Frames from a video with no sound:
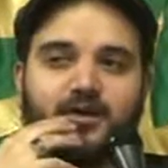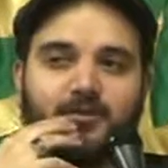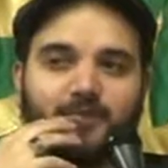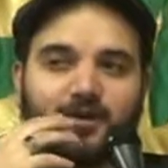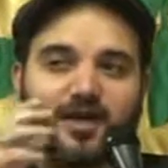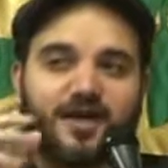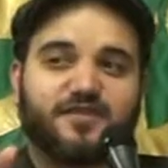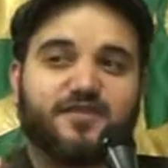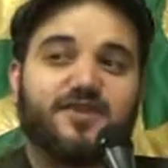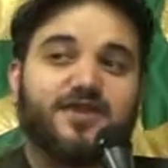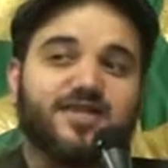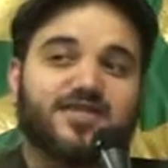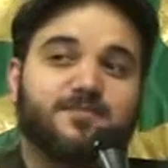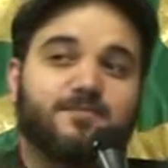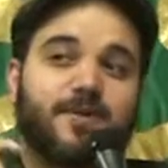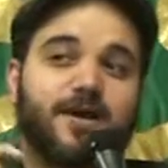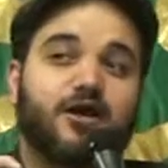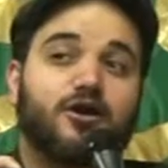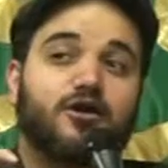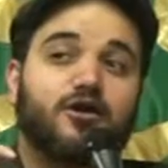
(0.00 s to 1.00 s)
But I think it's
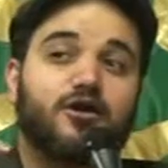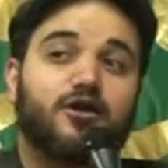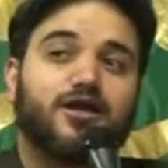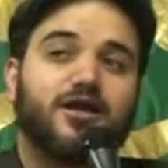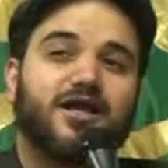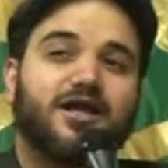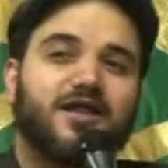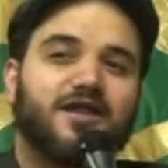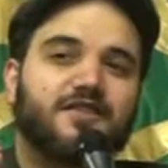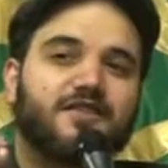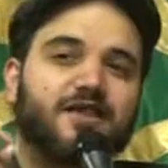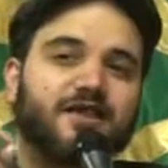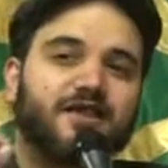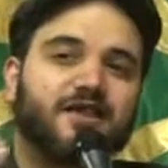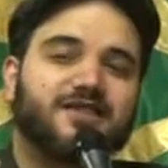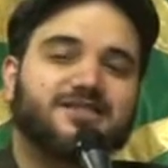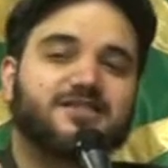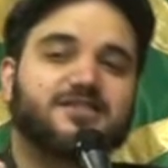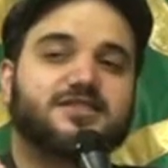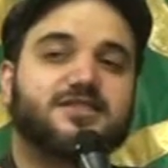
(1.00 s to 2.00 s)
better
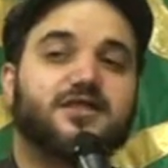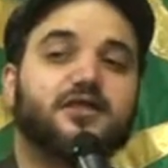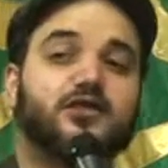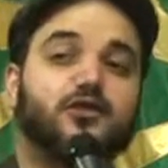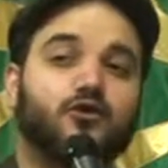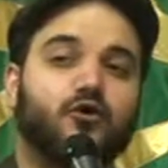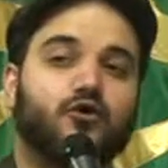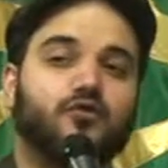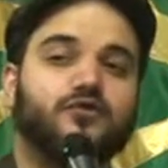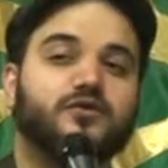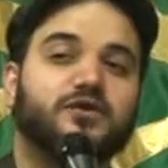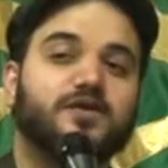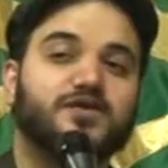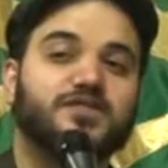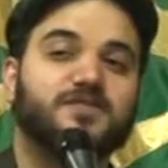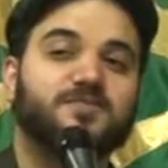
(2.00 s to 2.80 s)
than necessarily only